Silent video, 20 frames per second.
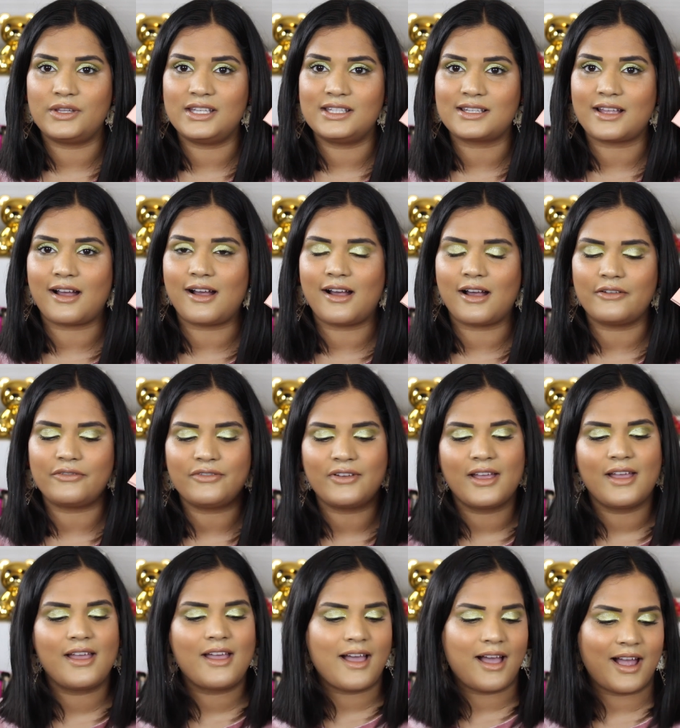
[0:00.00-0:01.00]
these off.
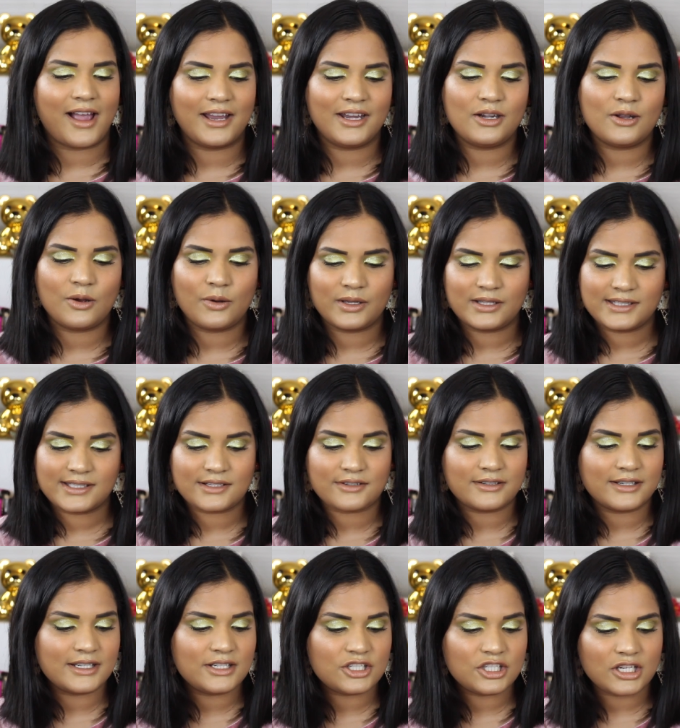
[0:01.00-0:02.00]
I know it's
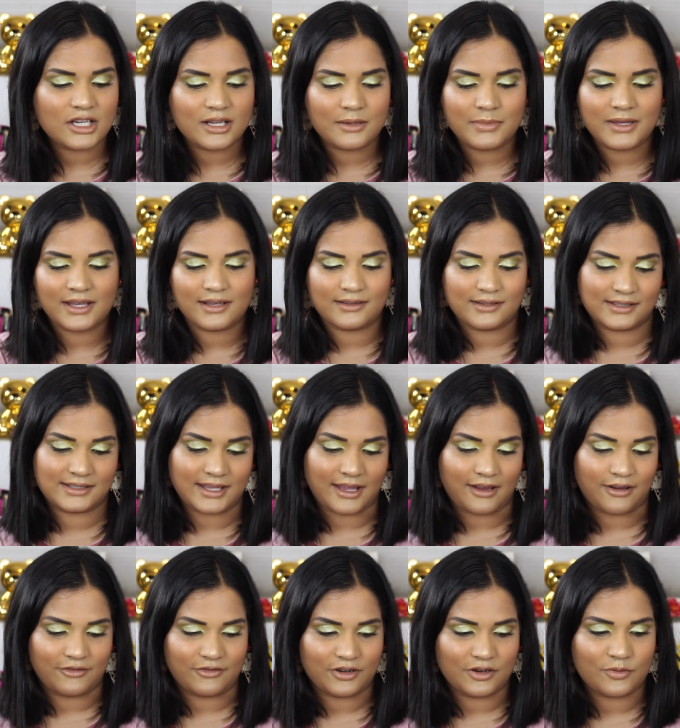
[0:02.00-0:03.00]
cringy because
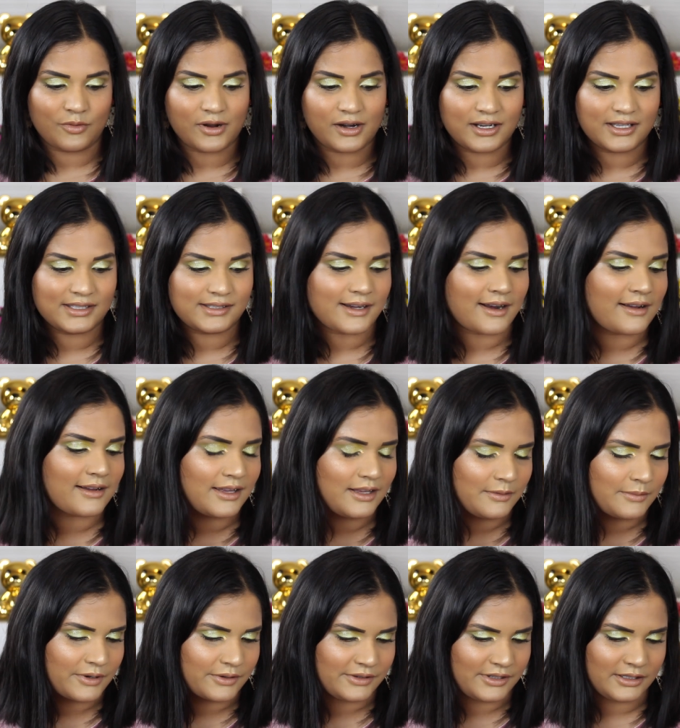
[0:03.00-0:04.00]
everyone is talking
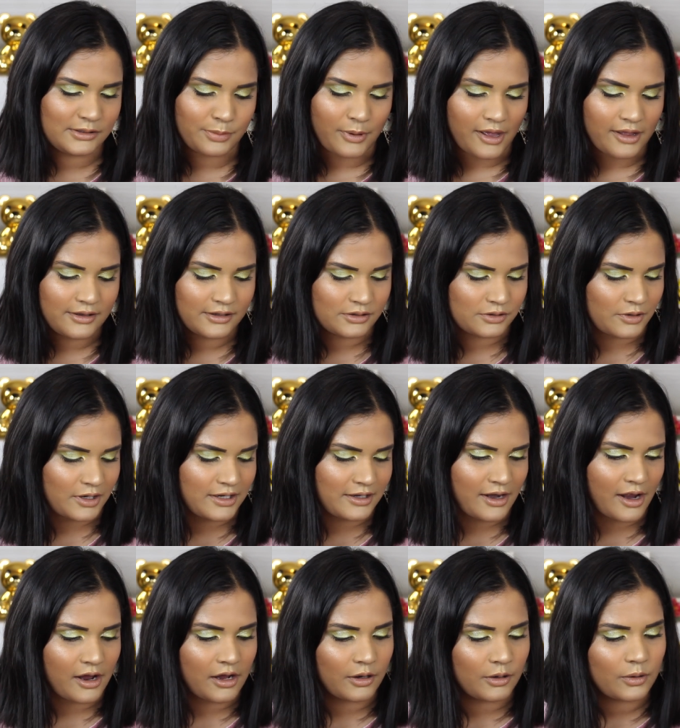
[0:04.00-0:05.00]
about these palettes right
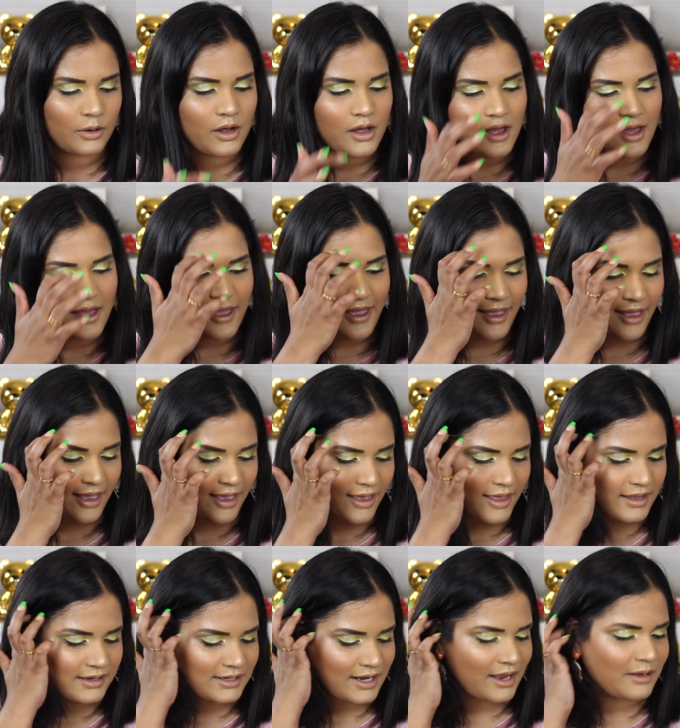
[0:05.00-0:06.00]
now.
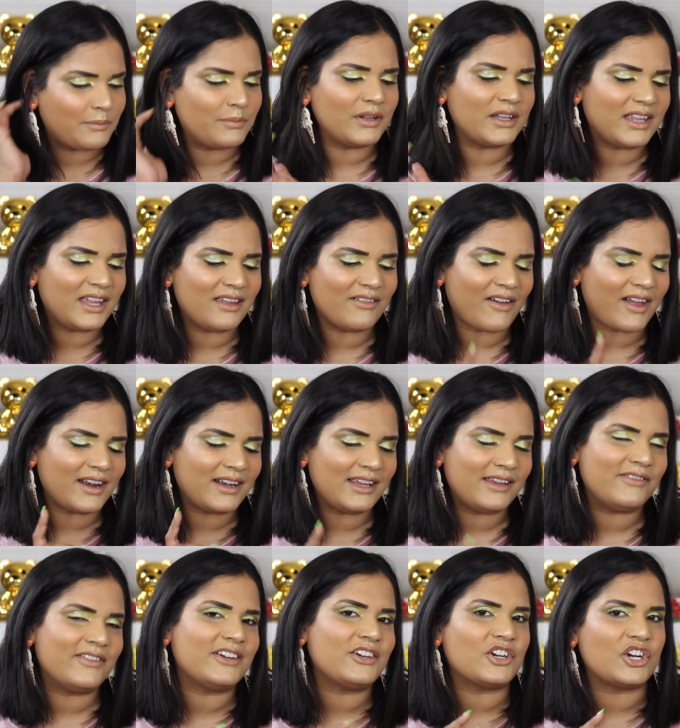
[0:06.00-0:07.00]
And I believe I'd
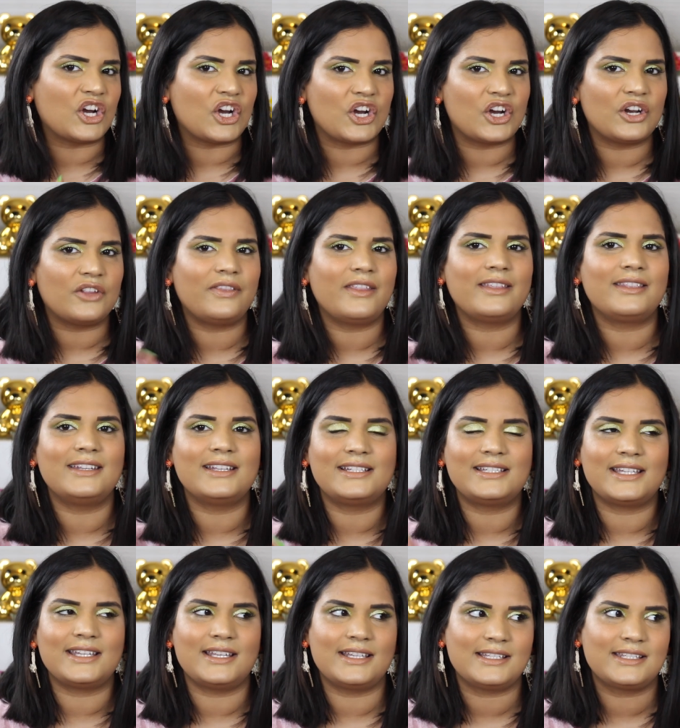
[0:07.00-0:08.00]
even heard that
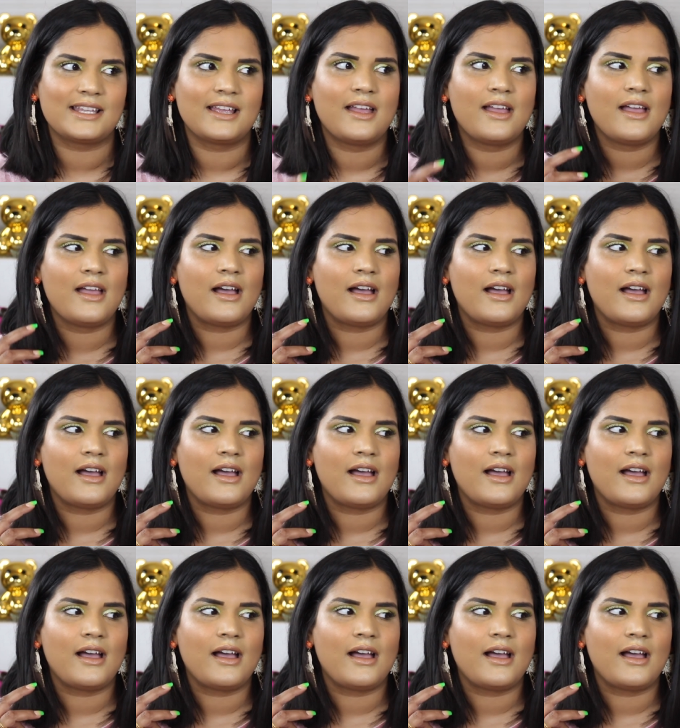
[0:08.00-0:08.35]
this is